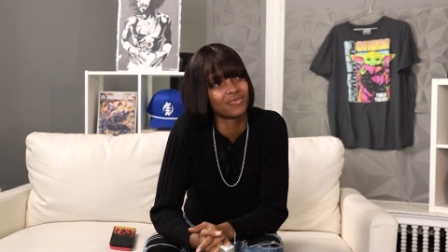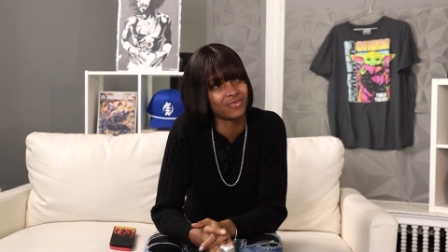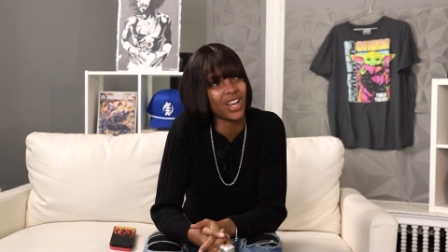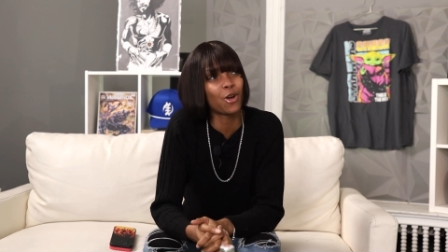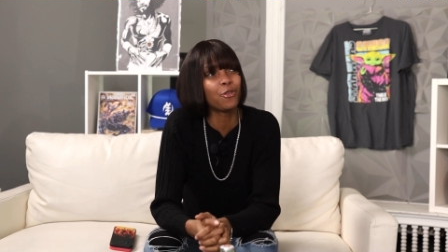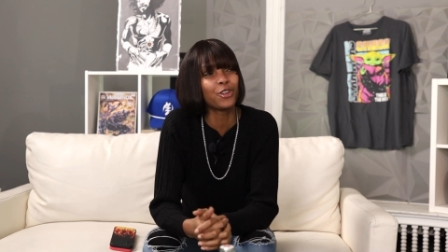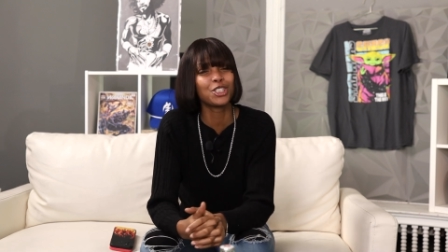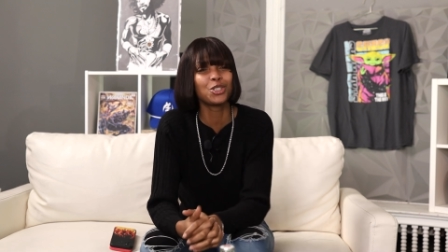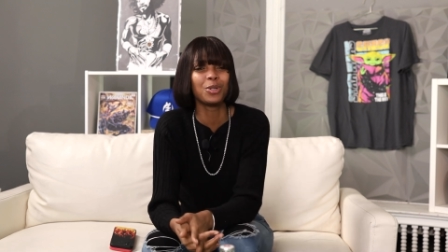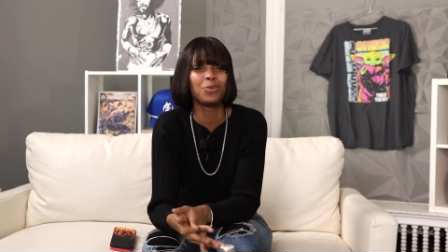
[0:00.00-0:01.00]
I go for the
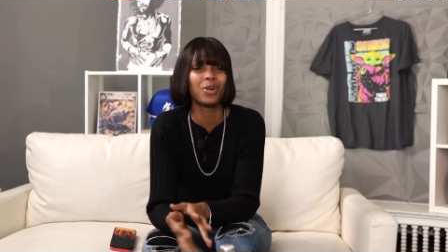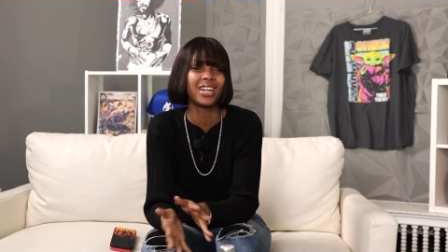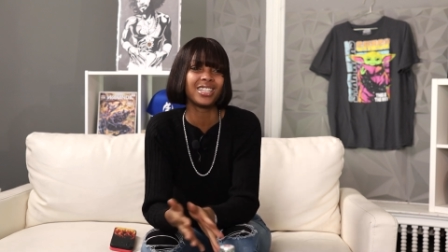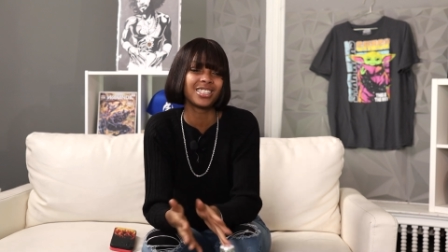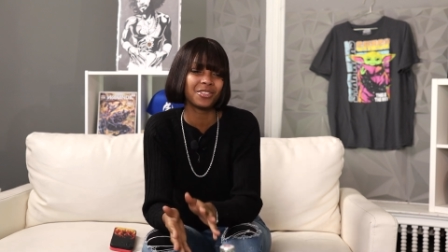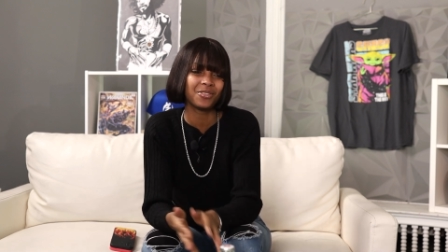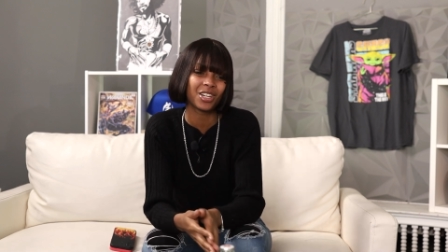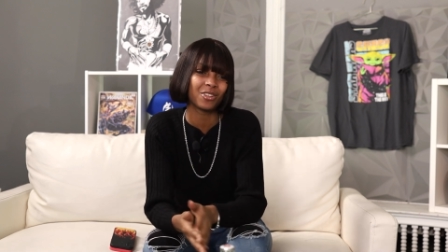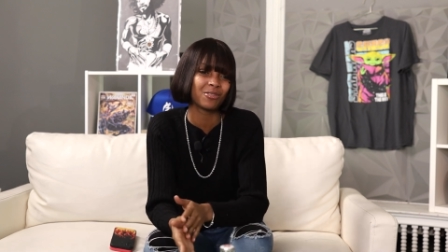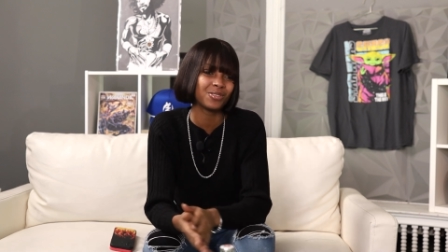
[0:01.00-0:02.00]
sweet wings and the
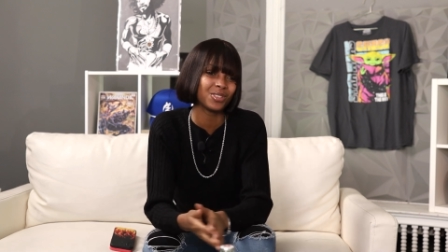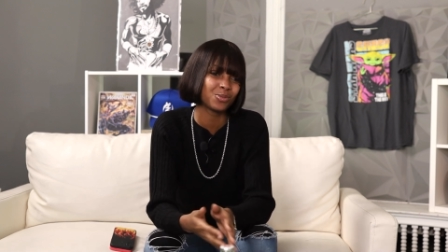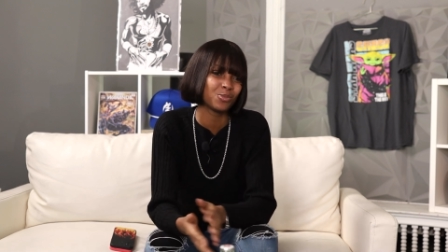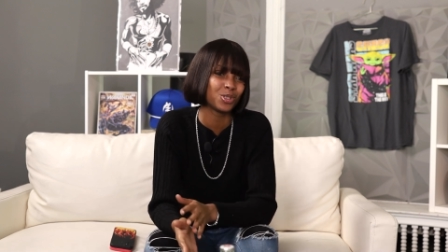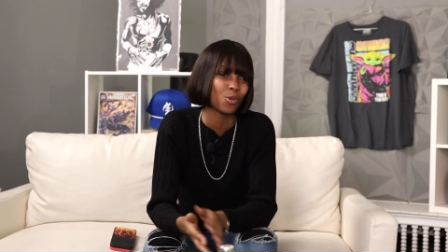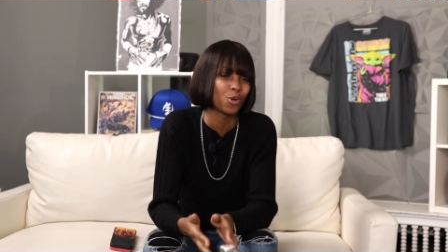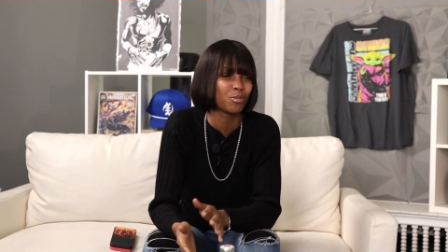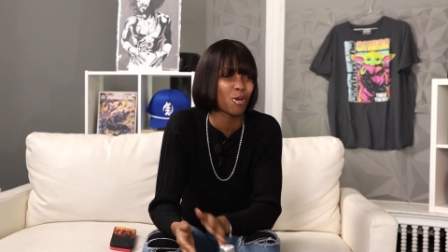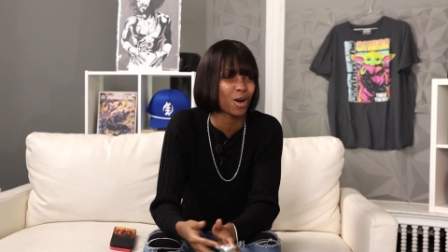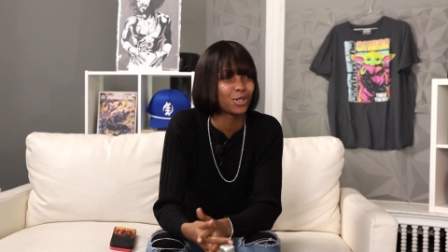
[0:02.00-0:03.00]
fucking
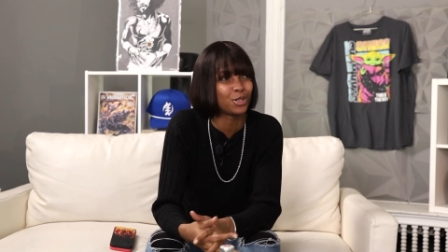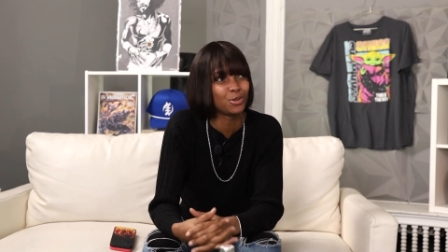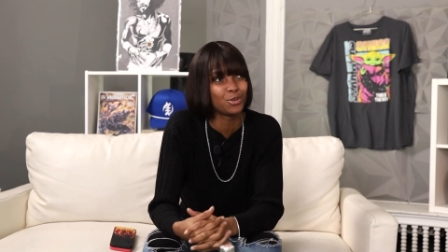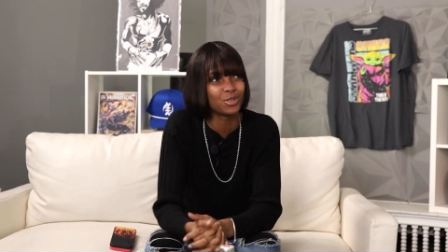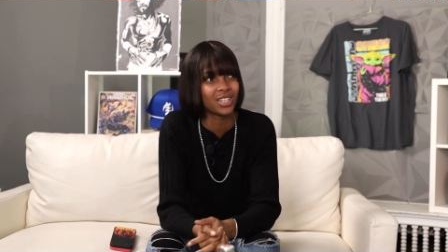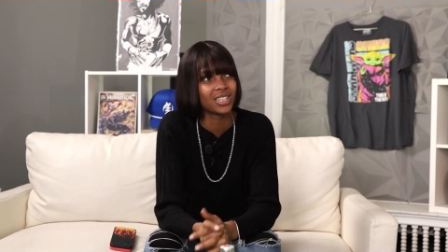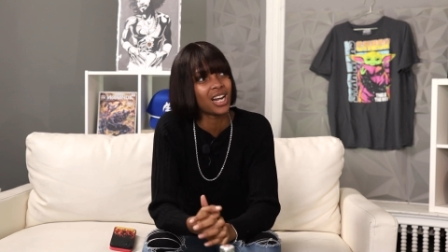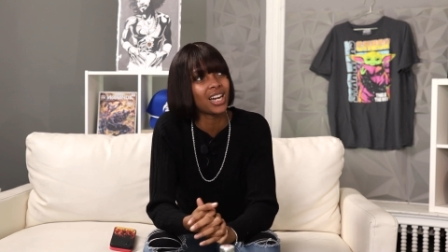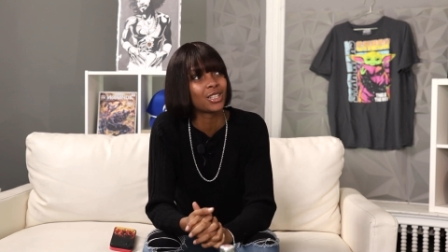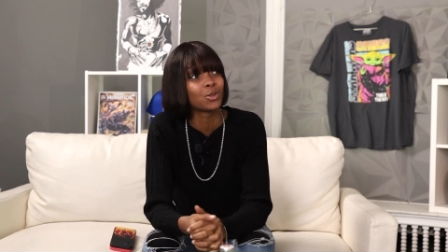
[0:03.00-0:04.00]
smoky barbecue shit like
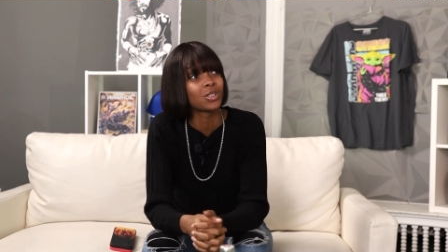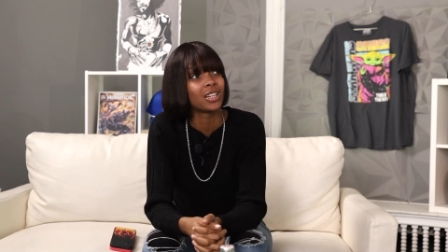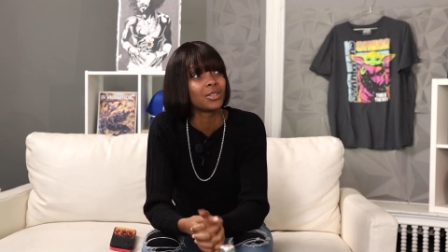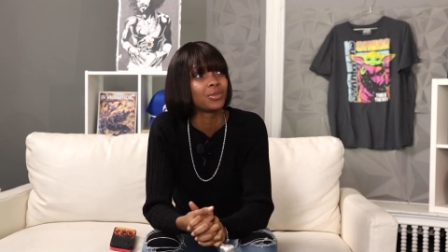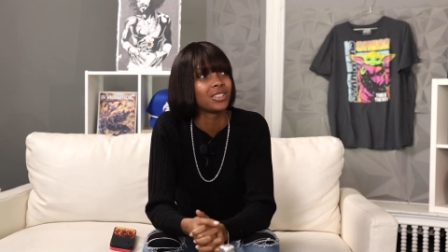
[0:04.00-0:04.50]
that. I like those kind of wings.